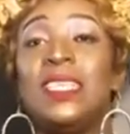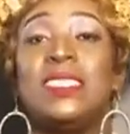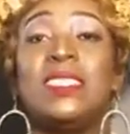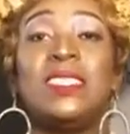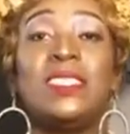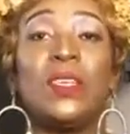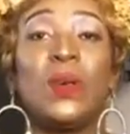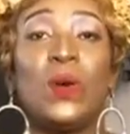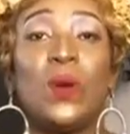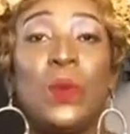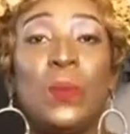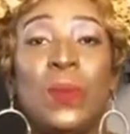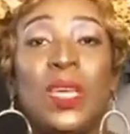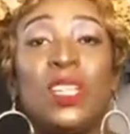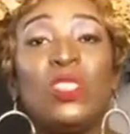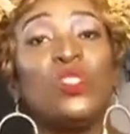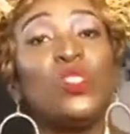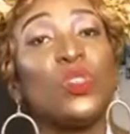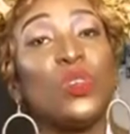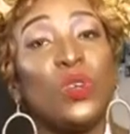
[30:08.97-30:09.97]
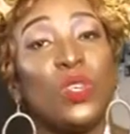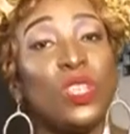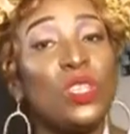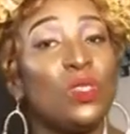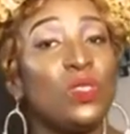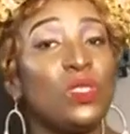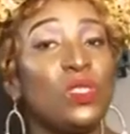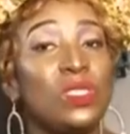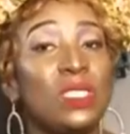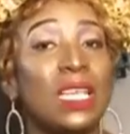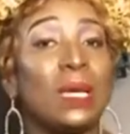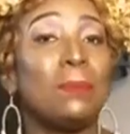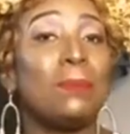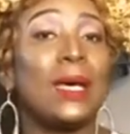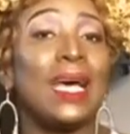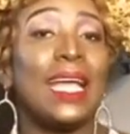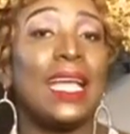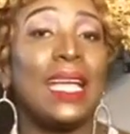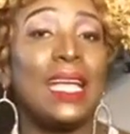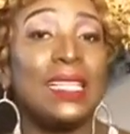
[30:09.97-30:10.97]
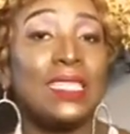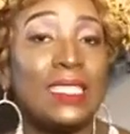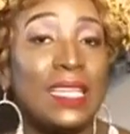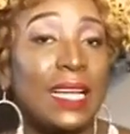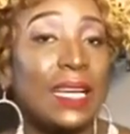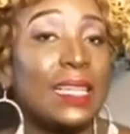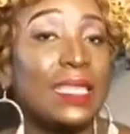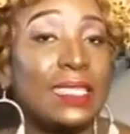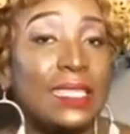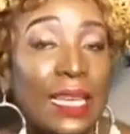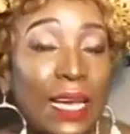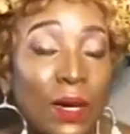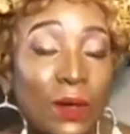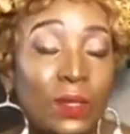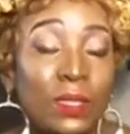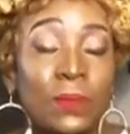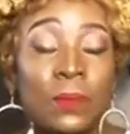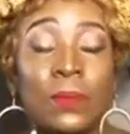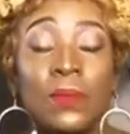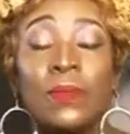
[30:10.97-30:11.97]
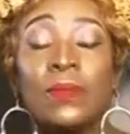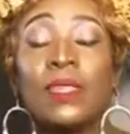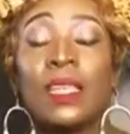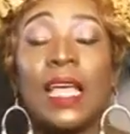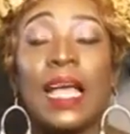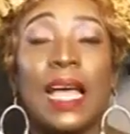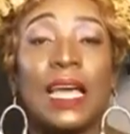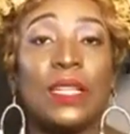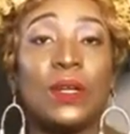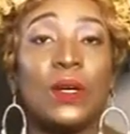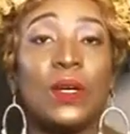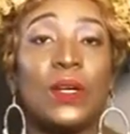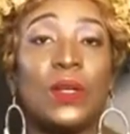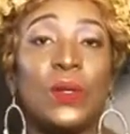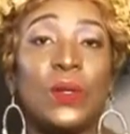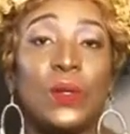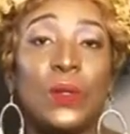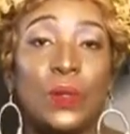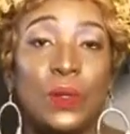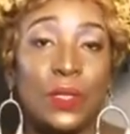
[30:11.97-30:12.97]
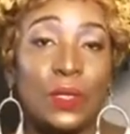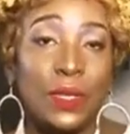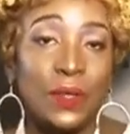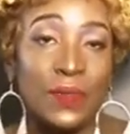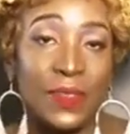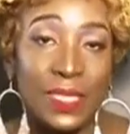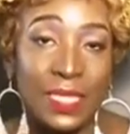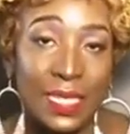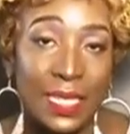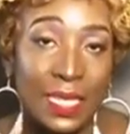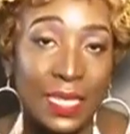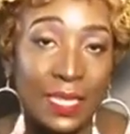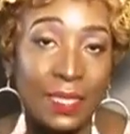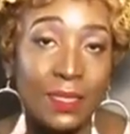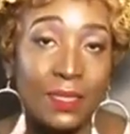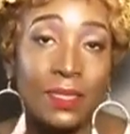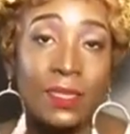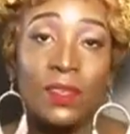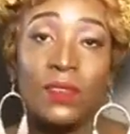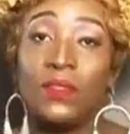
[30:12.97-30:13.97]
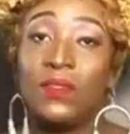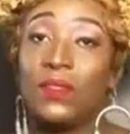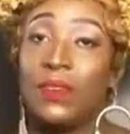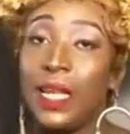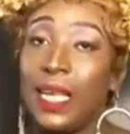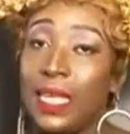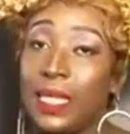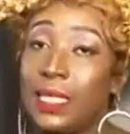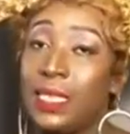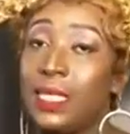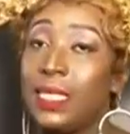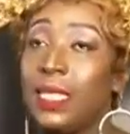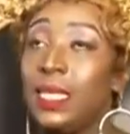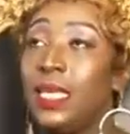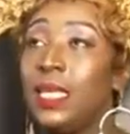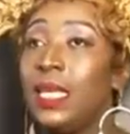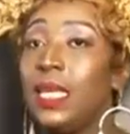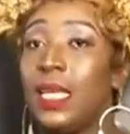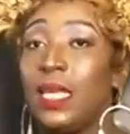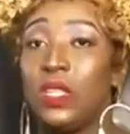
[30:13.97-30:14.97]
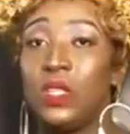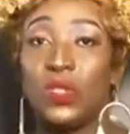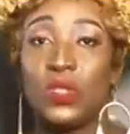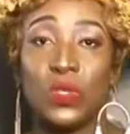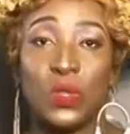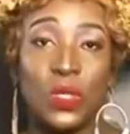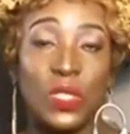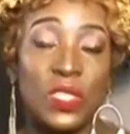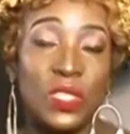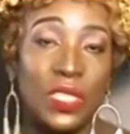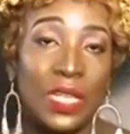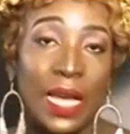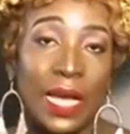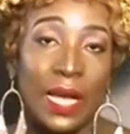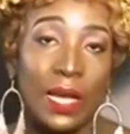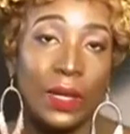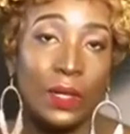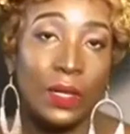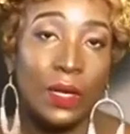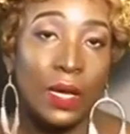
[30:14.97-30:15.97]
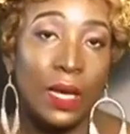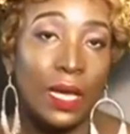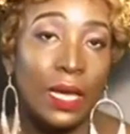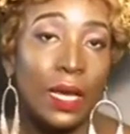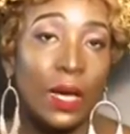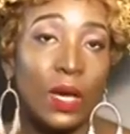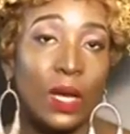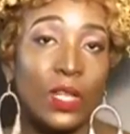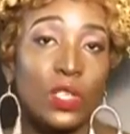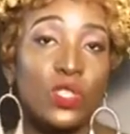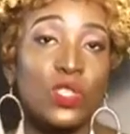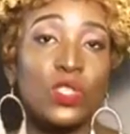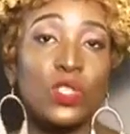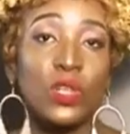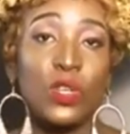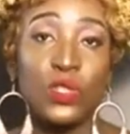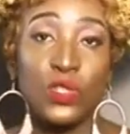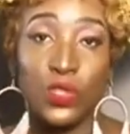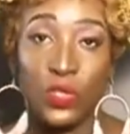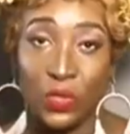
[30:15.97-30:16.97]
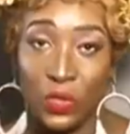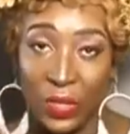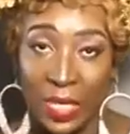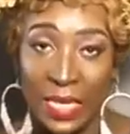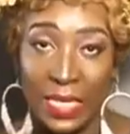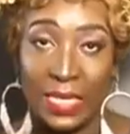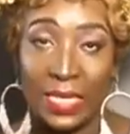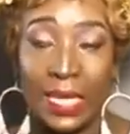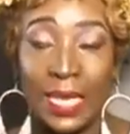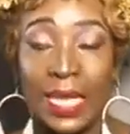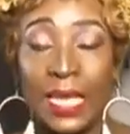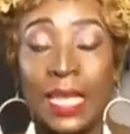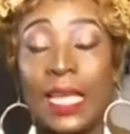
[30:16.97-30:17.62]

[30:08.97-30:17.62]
So make sure you stop by and check us out at our local offices right in Georgetown on Church Street.